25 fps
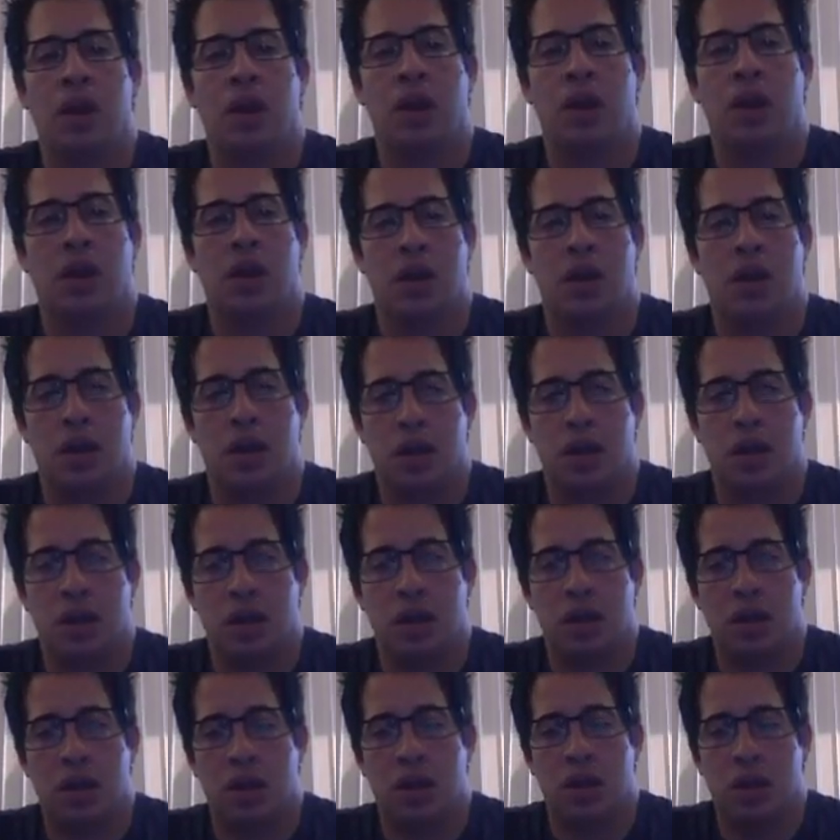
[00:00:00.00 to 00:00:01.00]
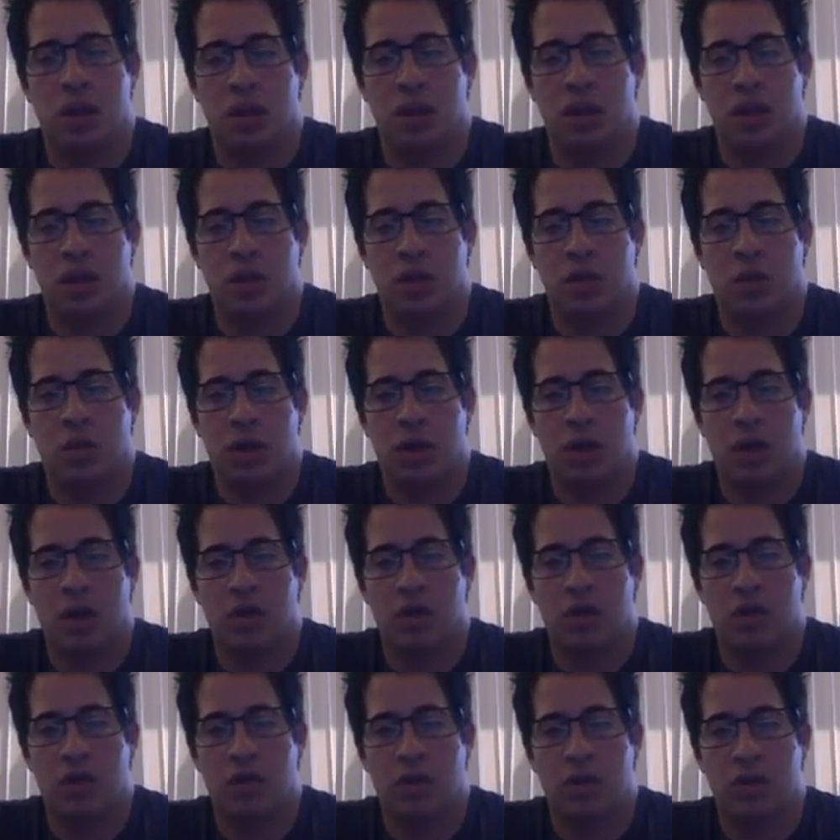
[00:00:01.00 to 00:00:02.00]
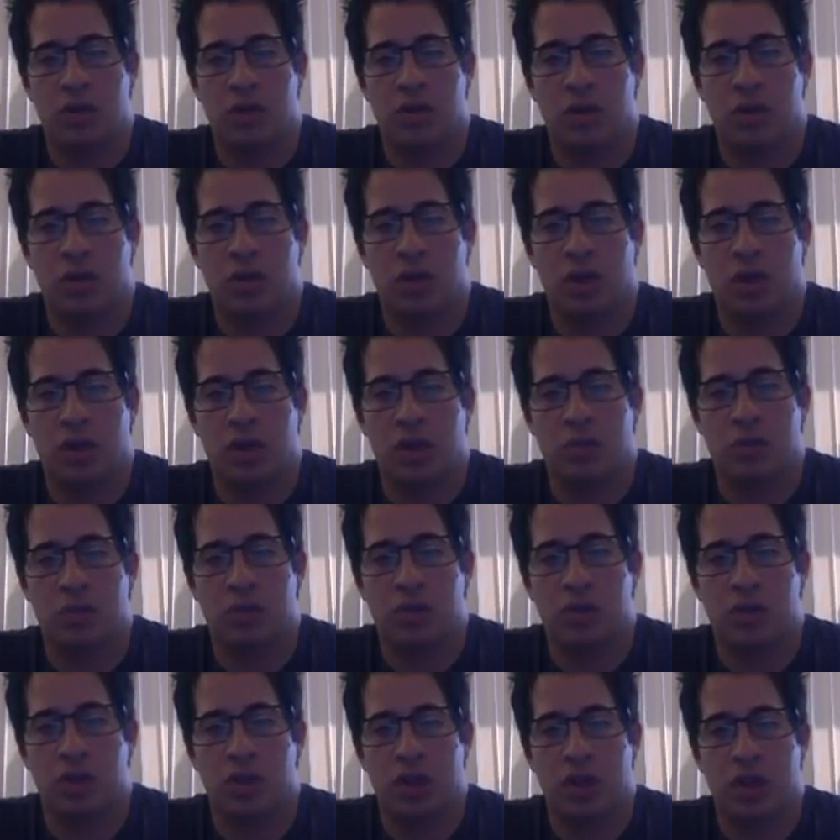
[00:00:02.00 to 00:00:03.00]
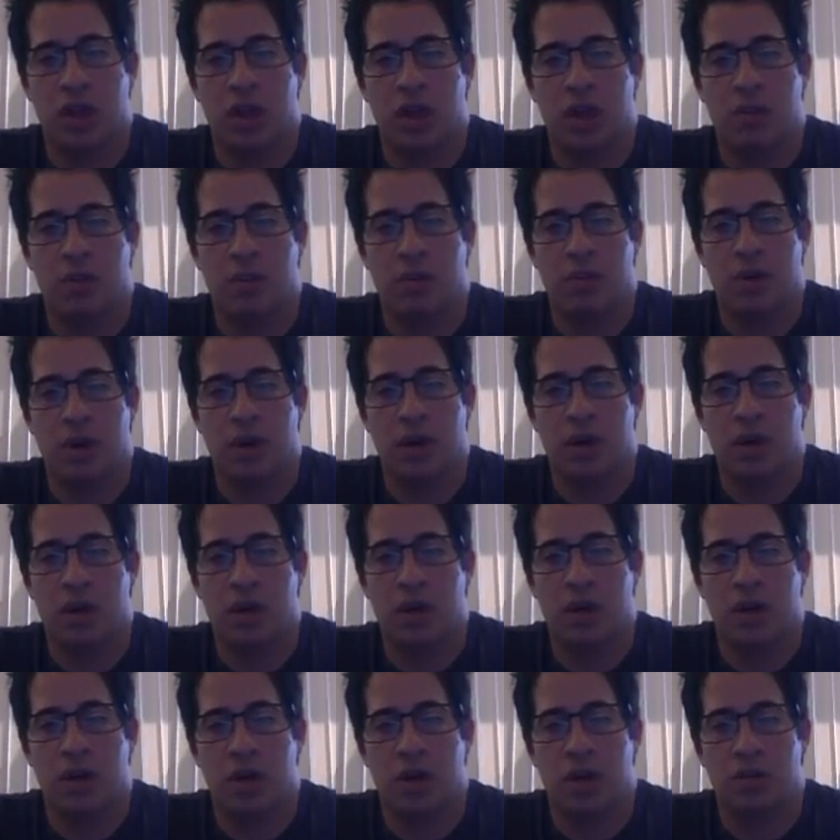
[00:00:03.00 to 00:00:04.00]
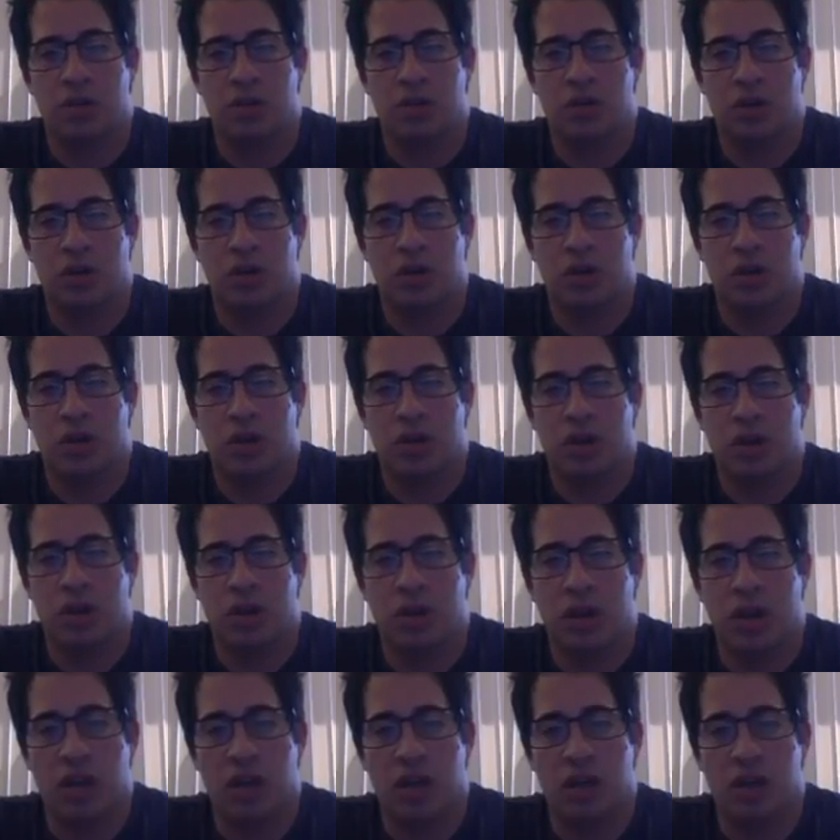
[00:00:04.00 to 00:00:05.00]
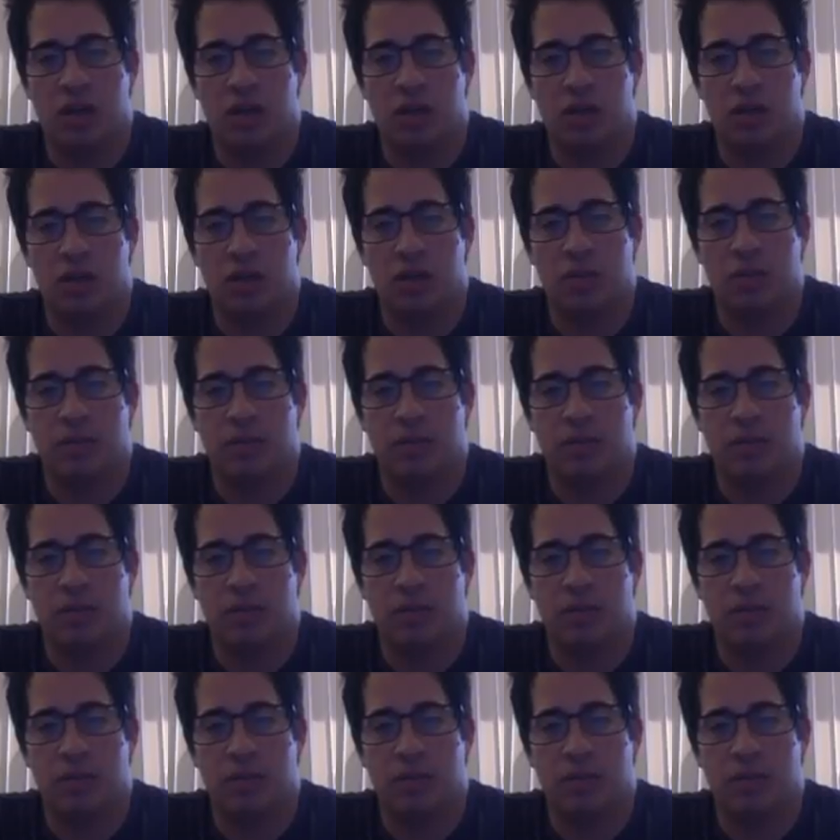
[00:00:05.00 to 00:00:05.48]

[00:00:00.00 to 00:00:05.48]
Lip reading: and then what kind of force do you think is pushing up right here, and how strong do you think that is?